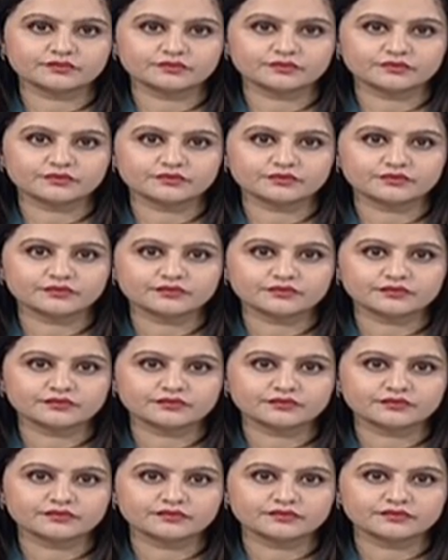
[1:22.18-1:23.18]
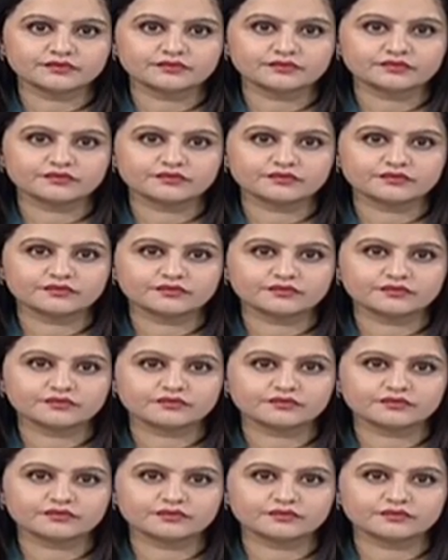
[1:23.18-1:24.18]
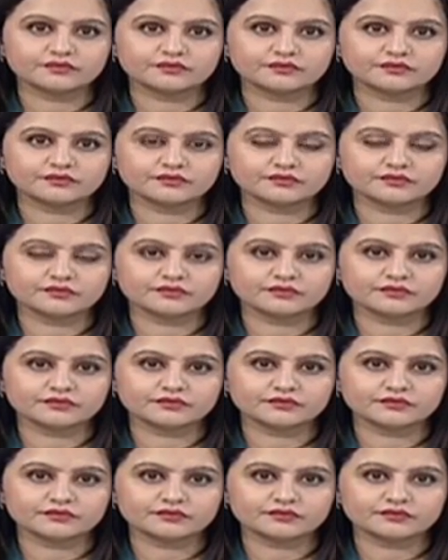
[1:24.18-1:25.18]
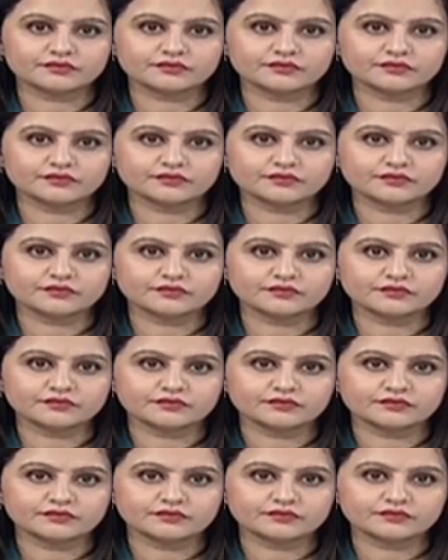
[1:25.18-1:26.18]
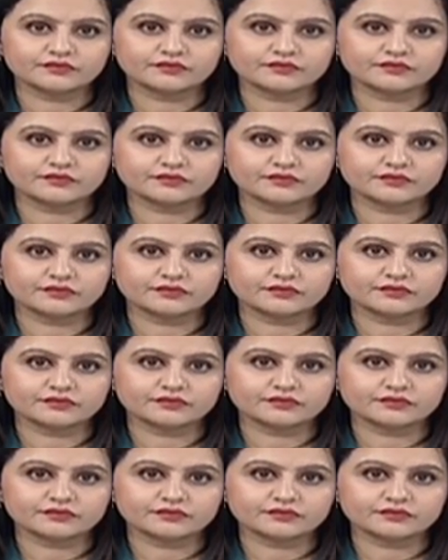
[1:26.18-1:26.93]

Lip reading: (not speaking)